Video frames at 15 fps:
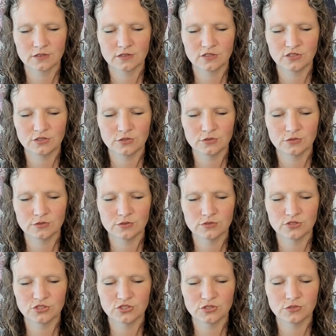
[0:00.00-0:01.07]
You
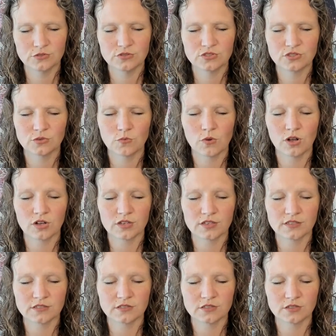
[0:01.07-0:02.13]
choose to walk
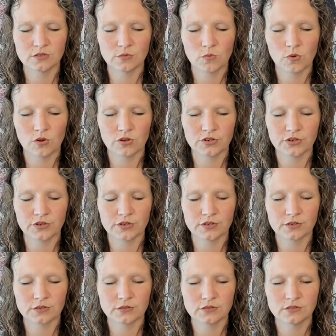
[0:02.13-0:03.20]
into the water
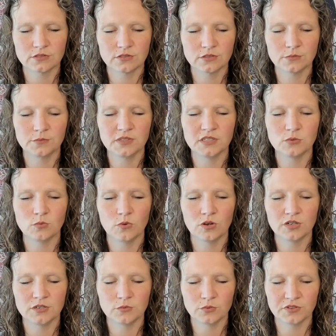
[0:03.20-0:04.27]
to be
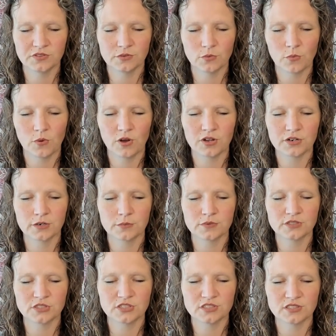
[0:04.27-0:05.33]
one with the water,
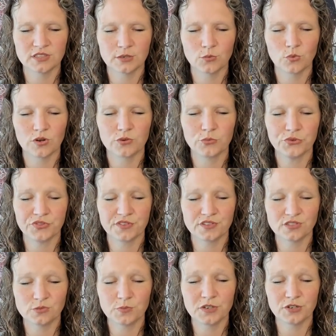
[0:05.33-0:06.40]
which is then one with the
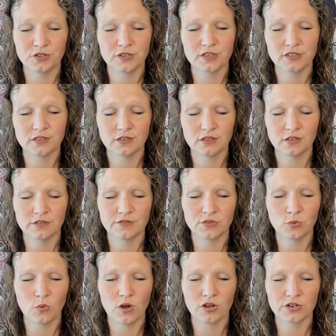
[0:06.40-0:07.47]
spirit of the
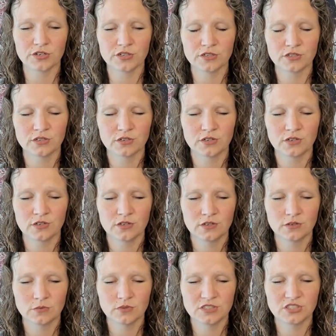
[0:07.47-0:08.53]
water,
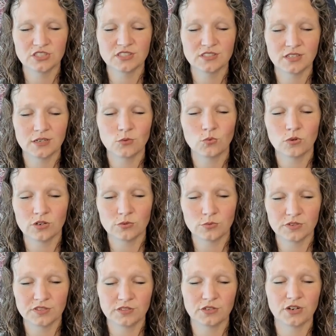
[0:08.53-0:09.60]
which is then one
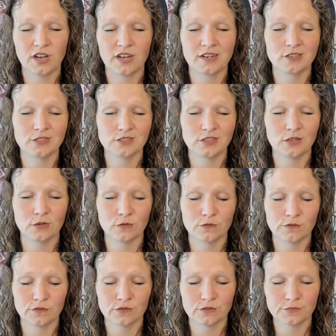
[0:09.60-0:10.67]
with your higher
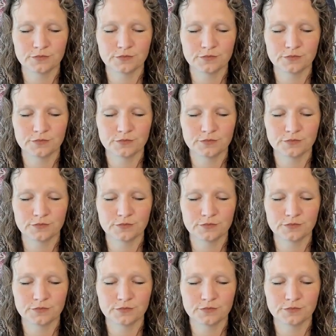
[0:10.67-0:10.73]
self.